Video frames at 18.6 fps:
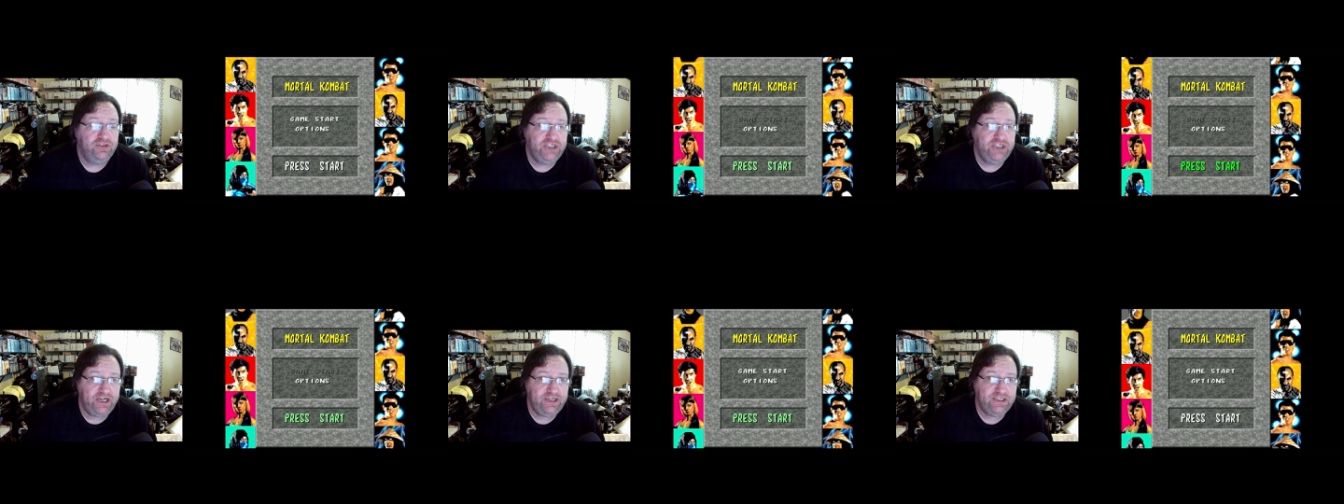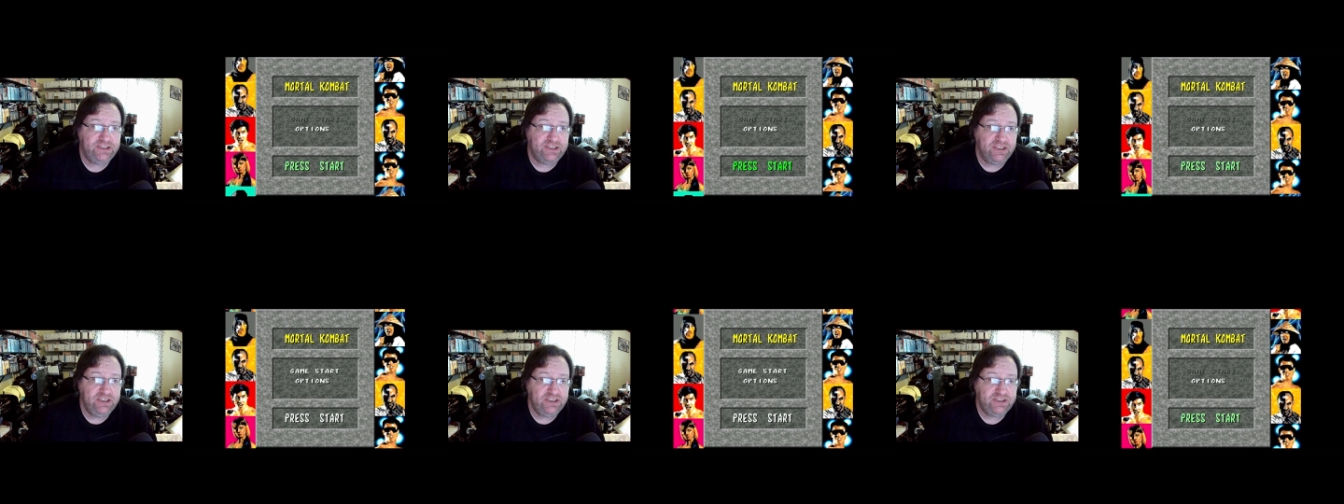
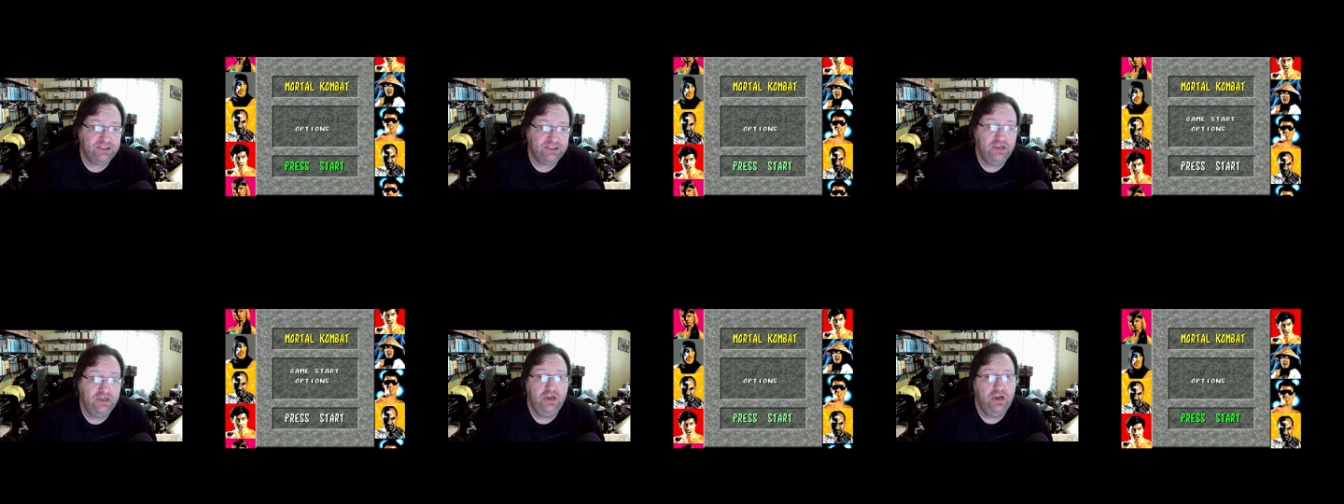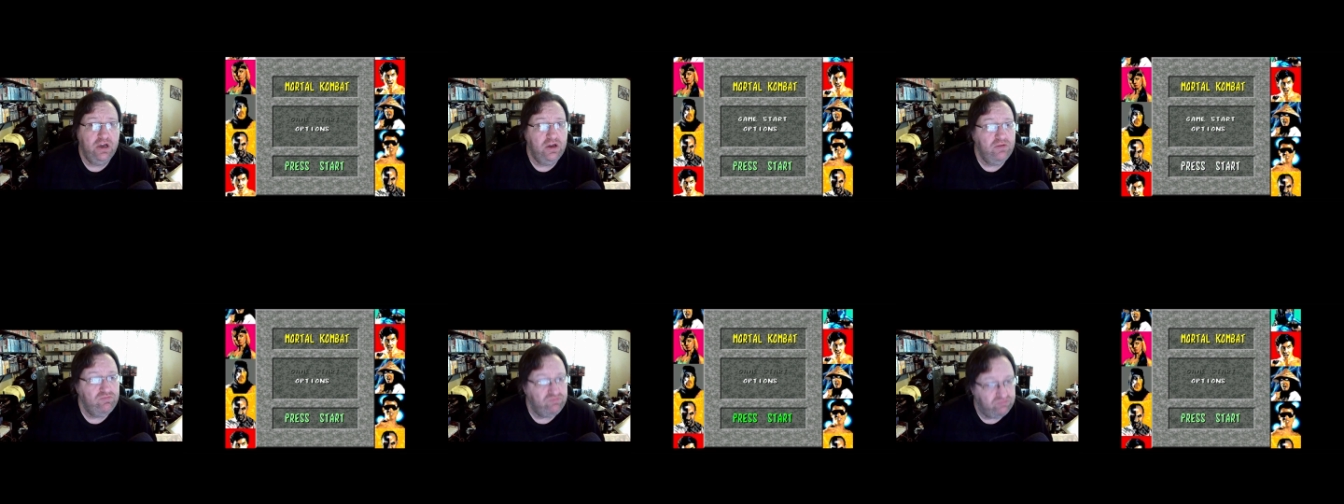Genesis,
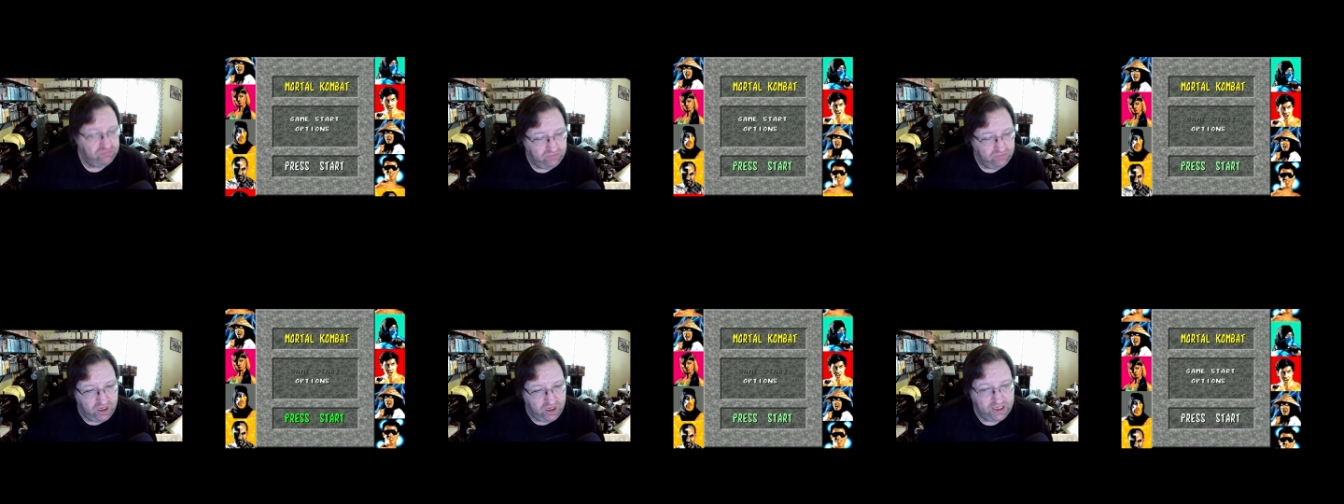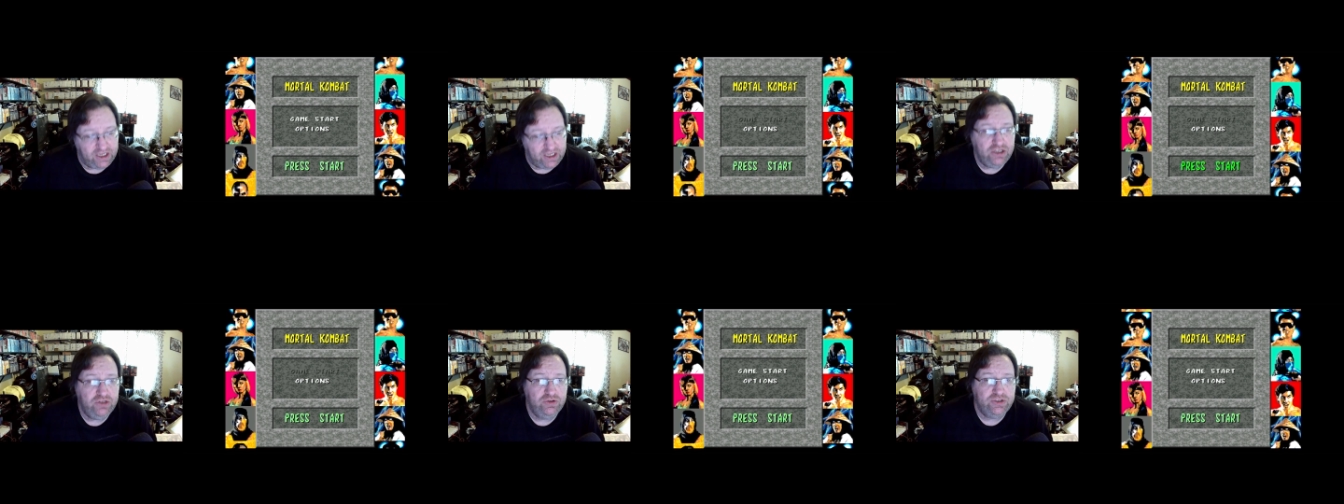
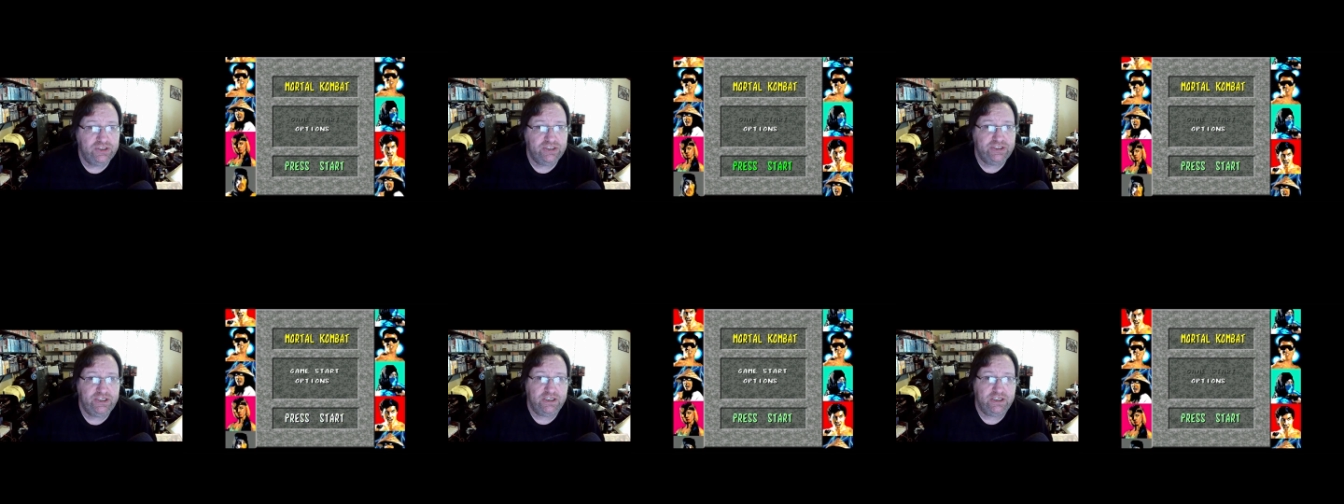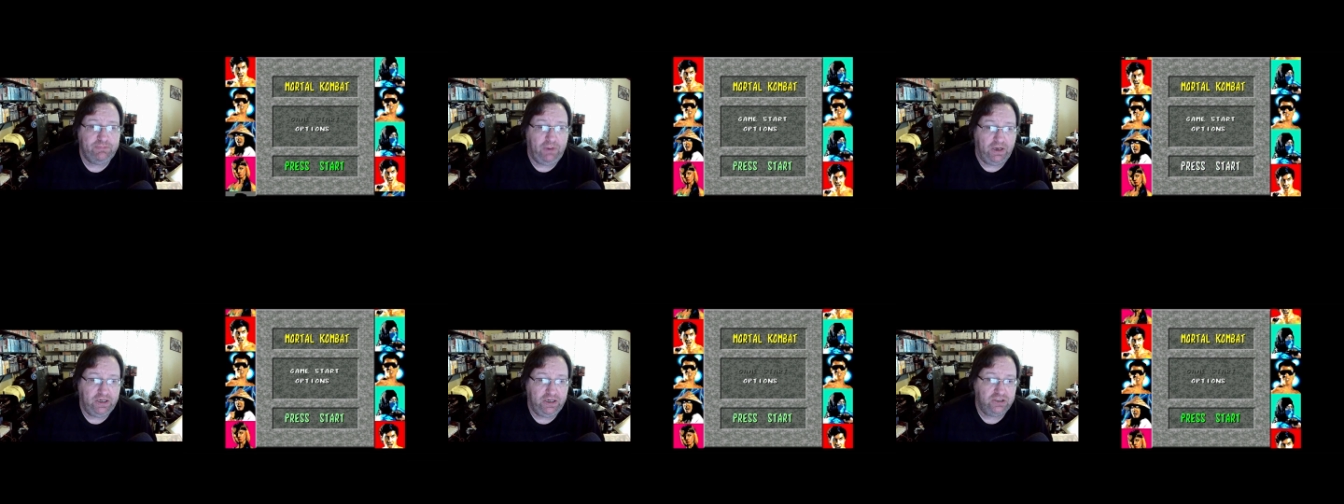it can use a
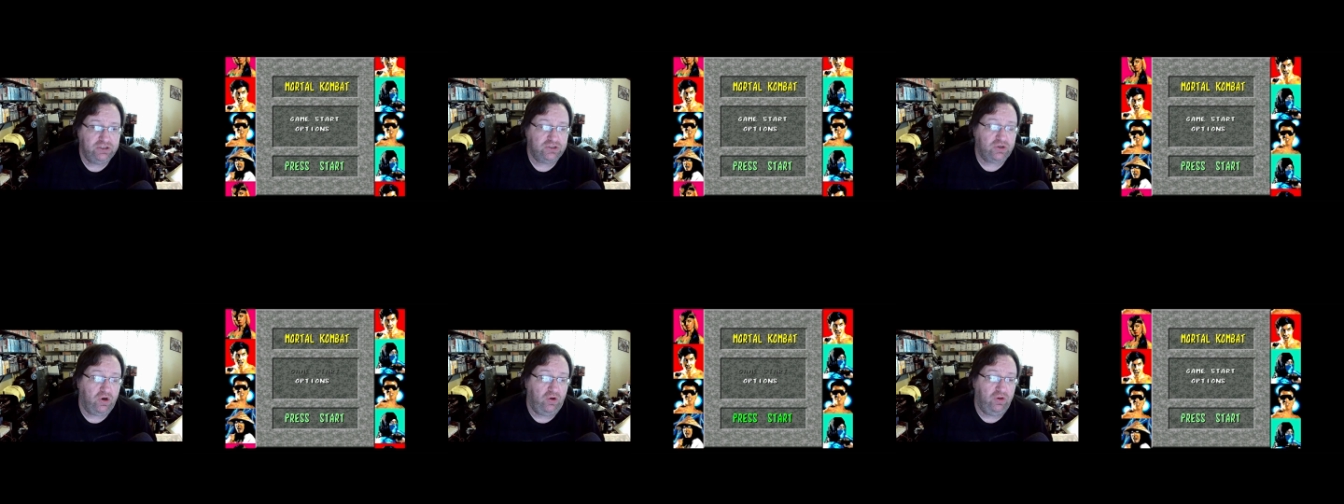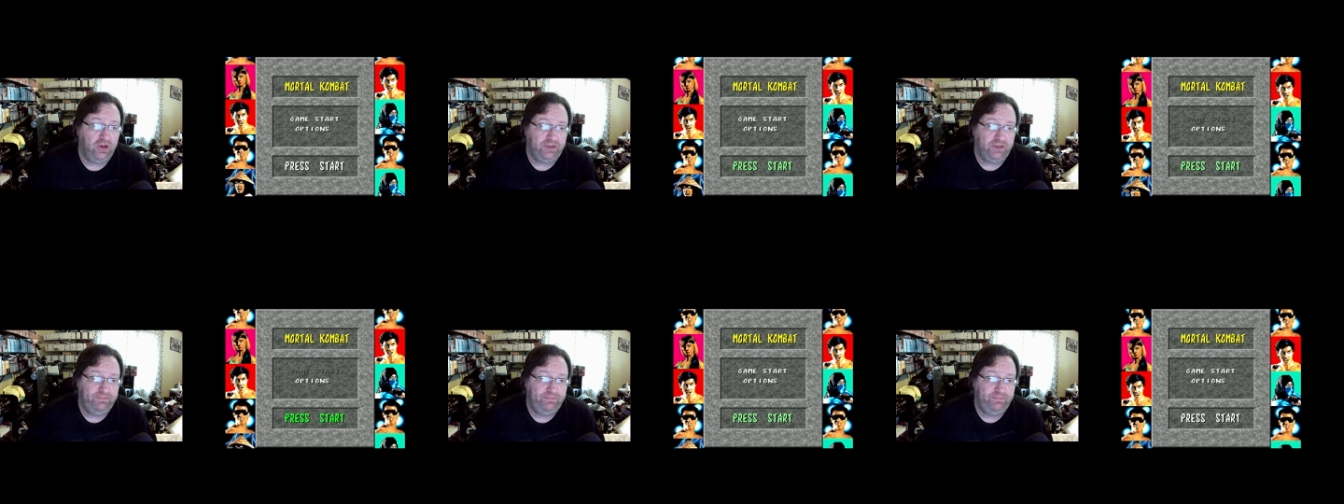six-button
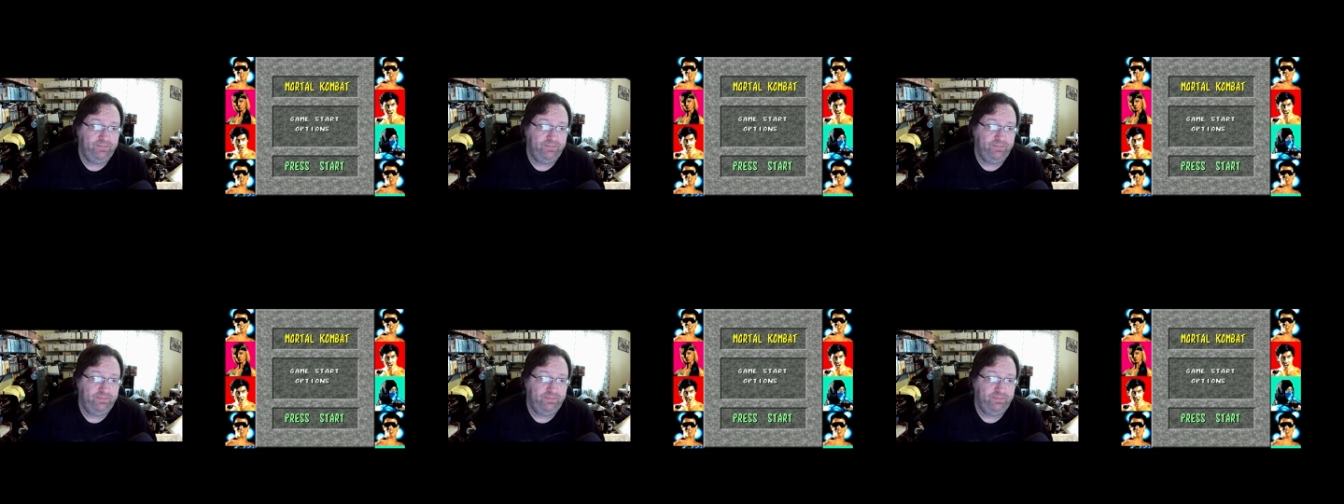controller.